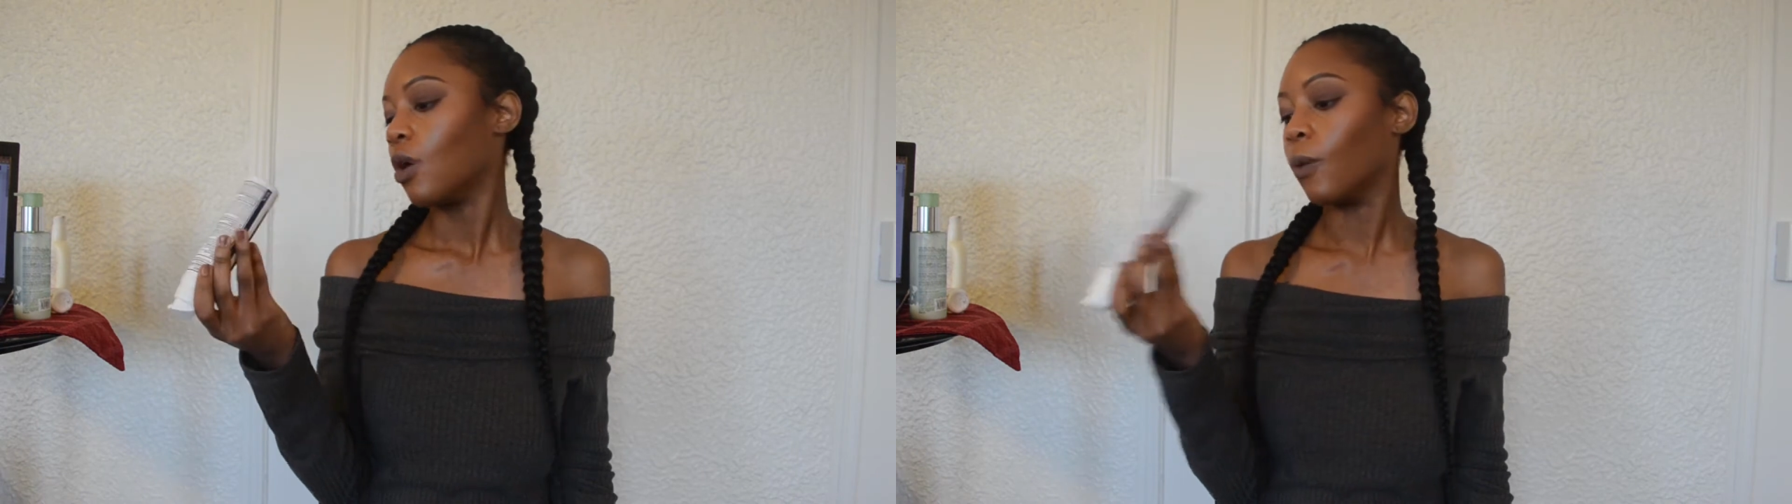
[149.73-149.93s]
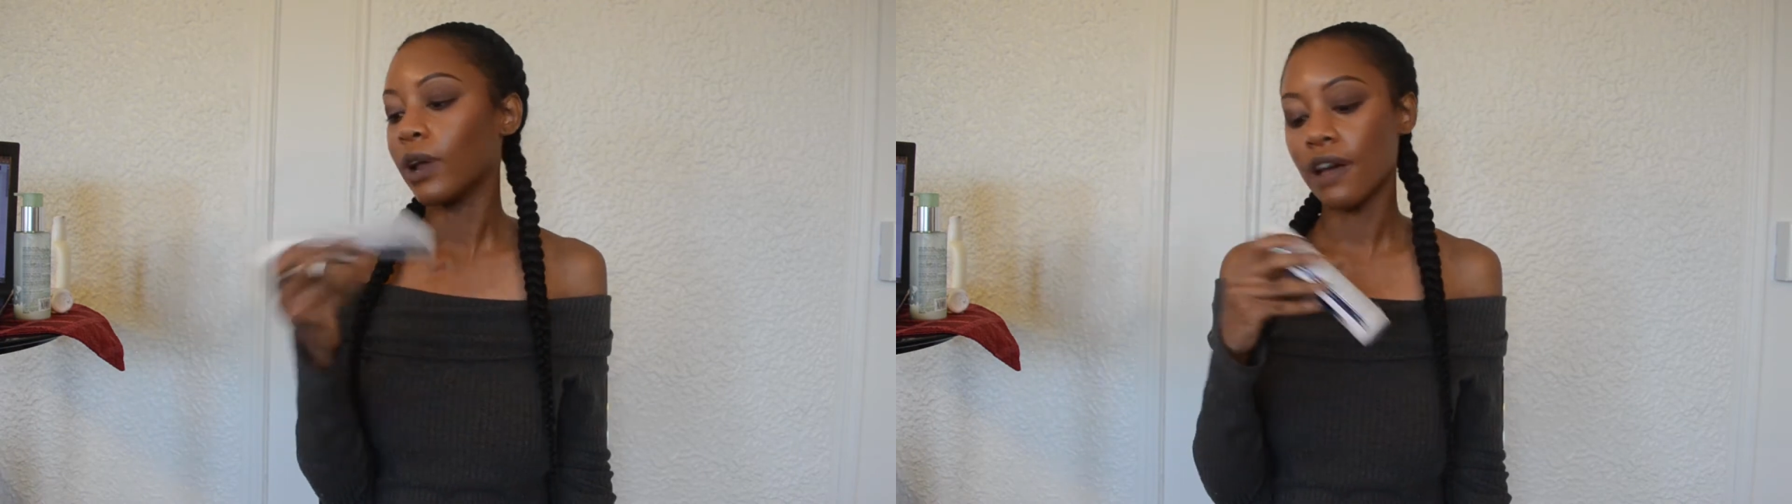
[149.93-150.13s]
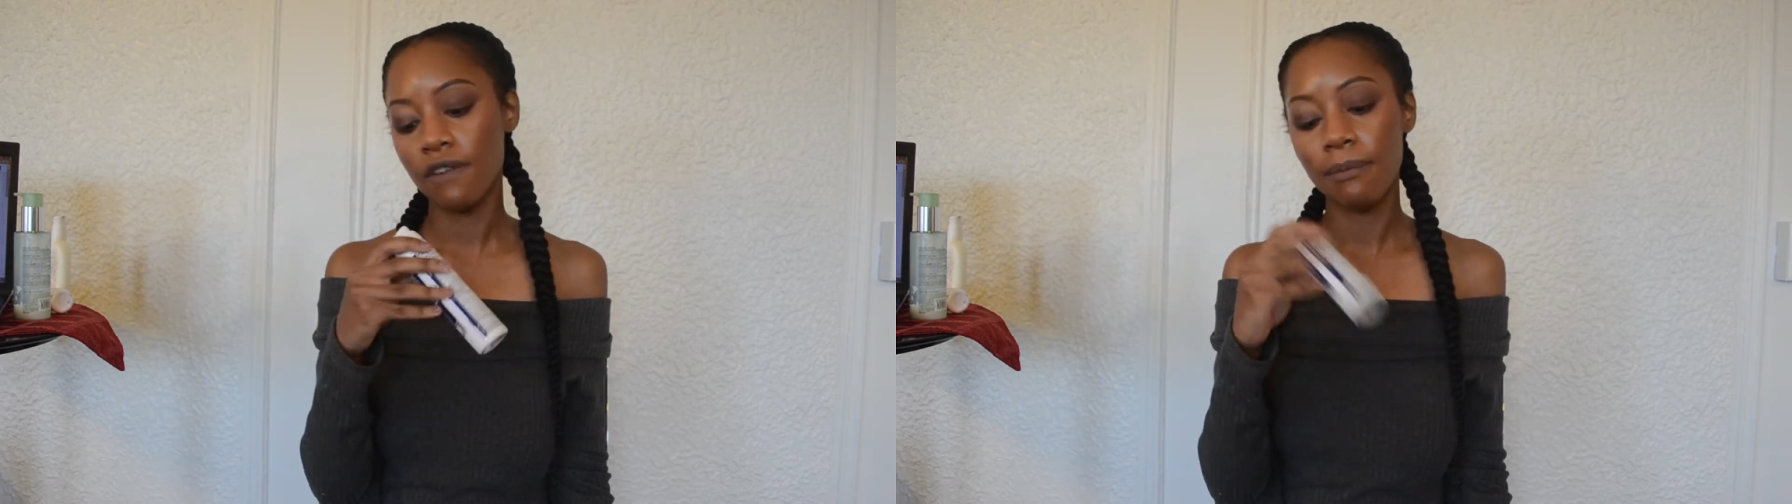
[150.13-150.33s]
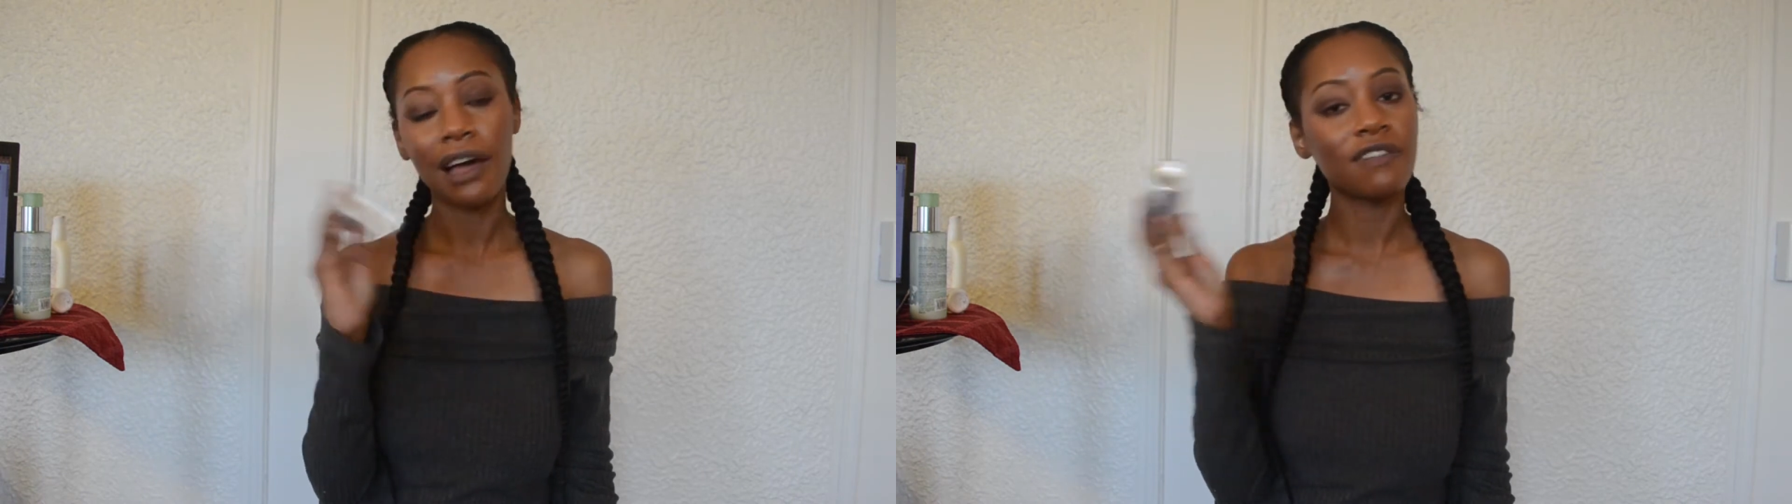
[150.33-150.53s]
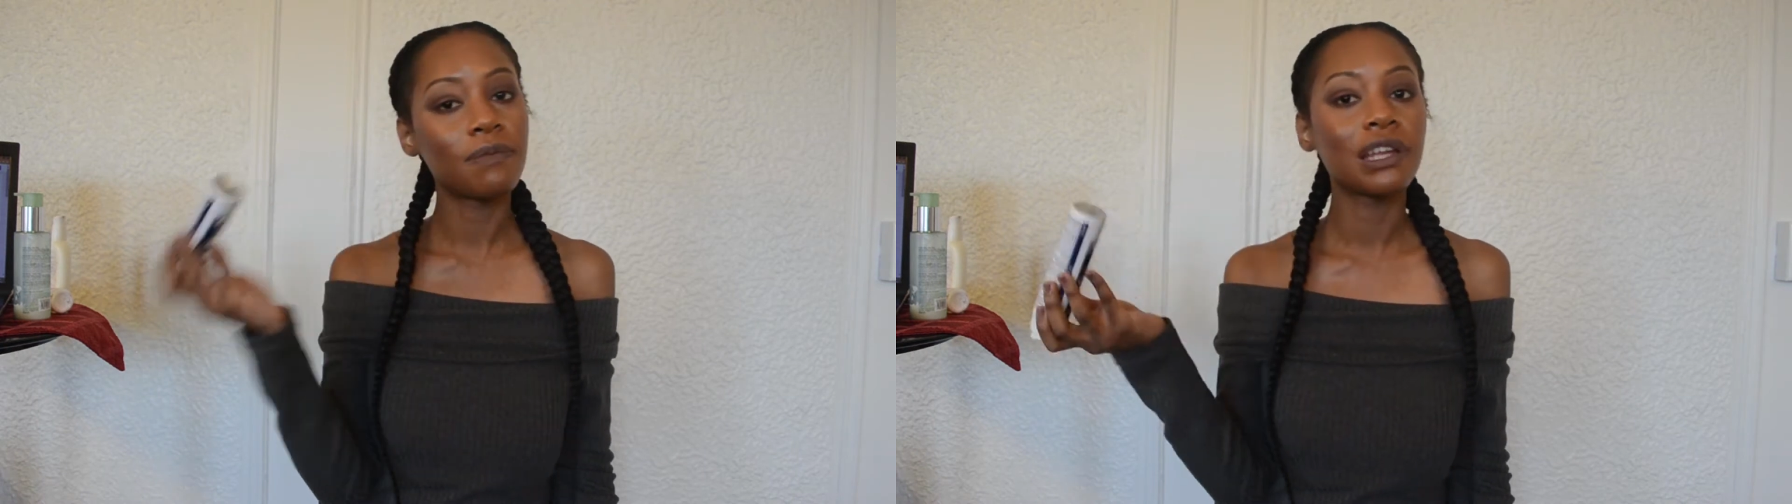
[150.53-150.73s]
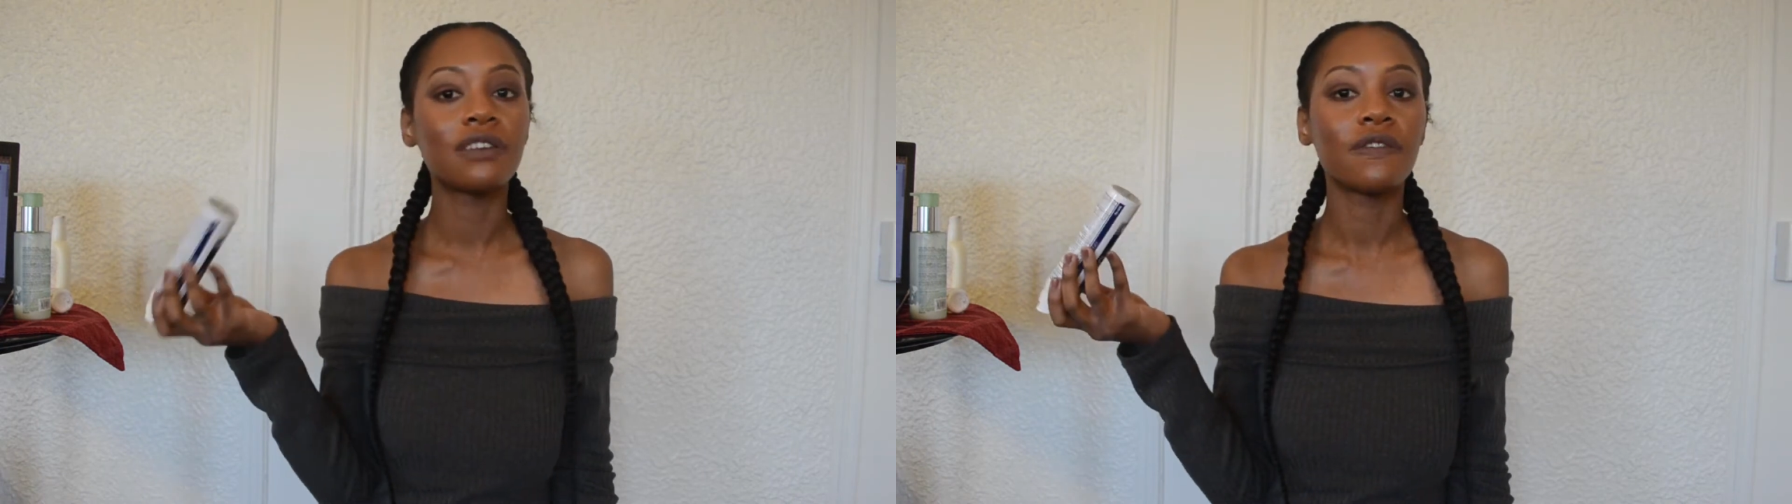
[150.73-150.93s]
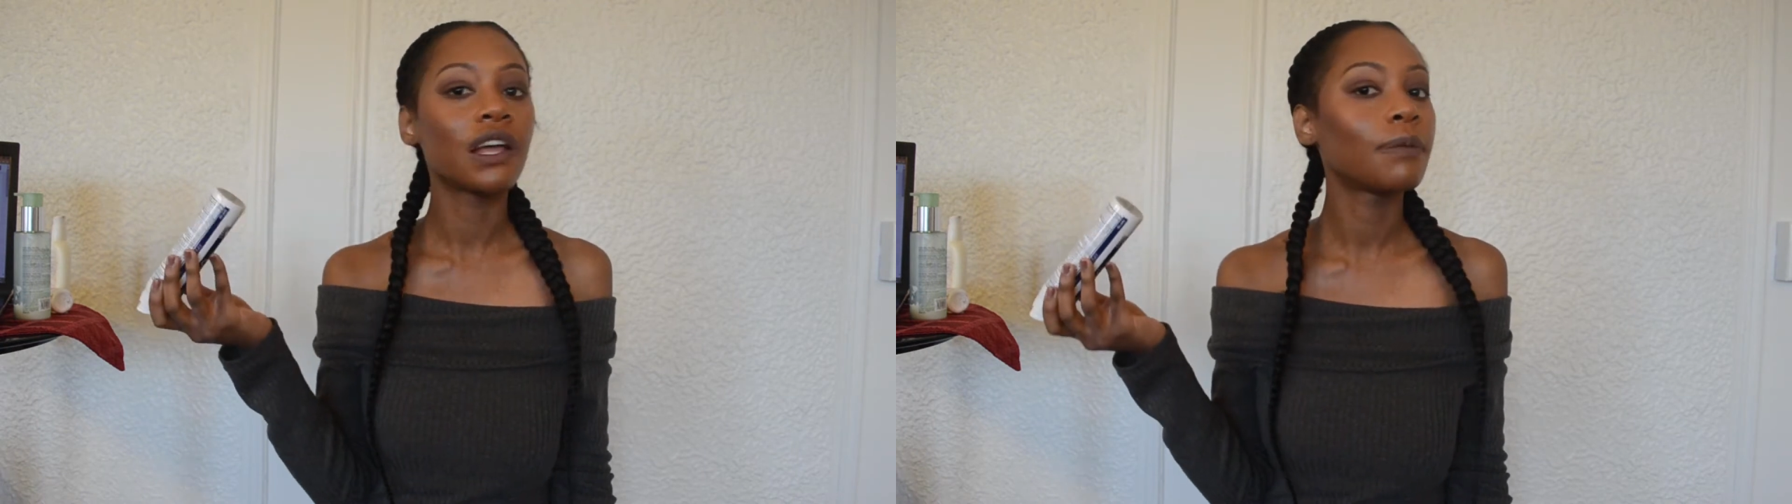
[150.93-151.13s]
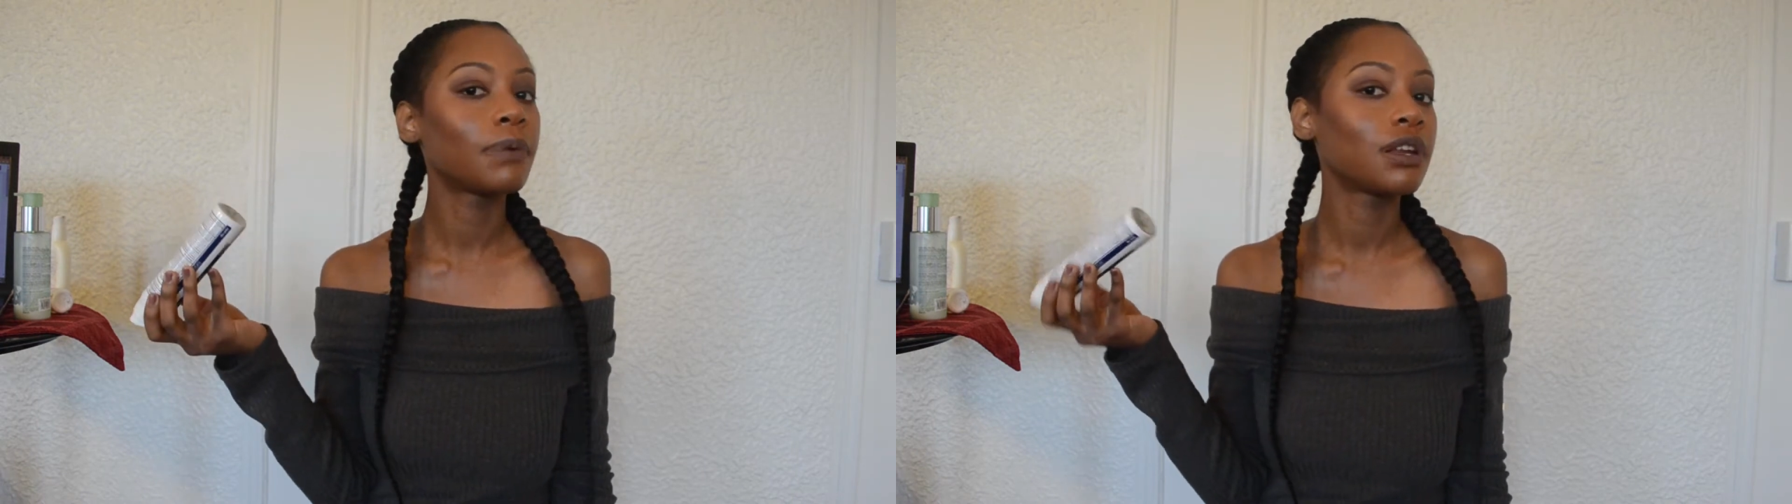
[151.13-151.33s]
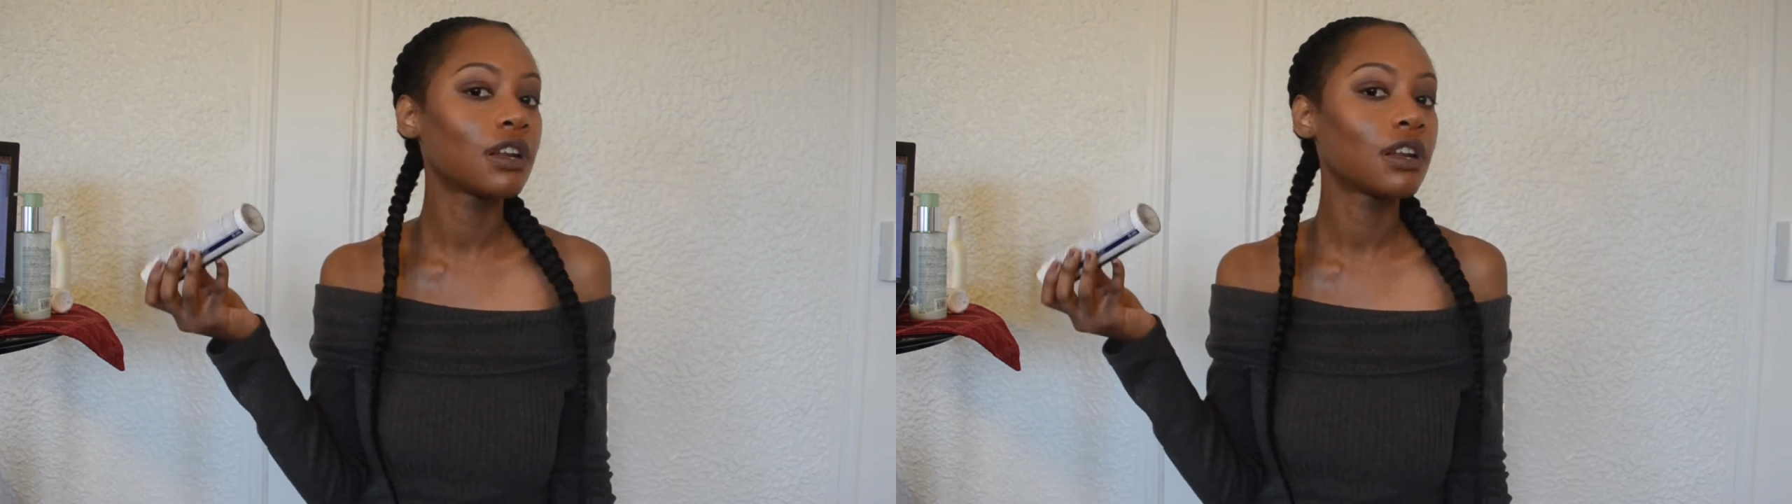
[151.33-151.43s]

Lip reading: whatever might have been developing